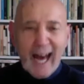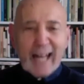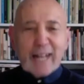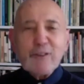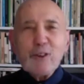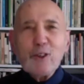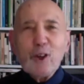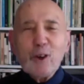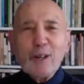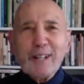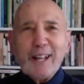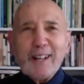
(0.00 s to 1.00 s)
And if you
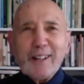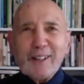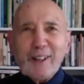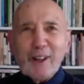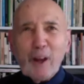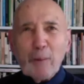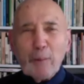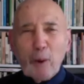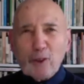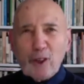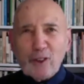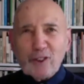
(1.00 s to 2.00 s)
look at
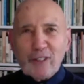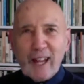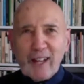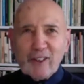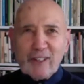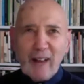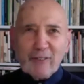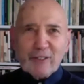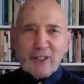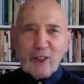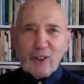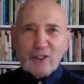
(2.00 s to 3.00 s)
books on
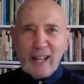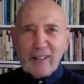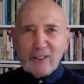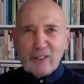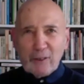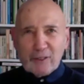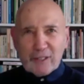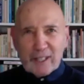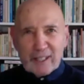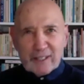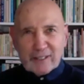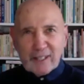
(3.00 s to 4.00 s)
Stanislavski or
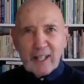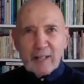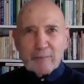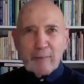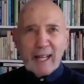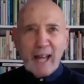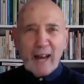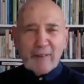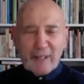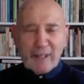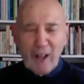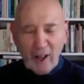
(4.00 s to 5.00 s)
Stanislavski's My
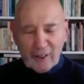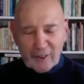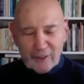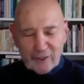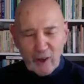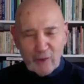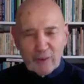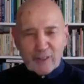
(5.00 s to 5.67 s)
Life in Art and so forth,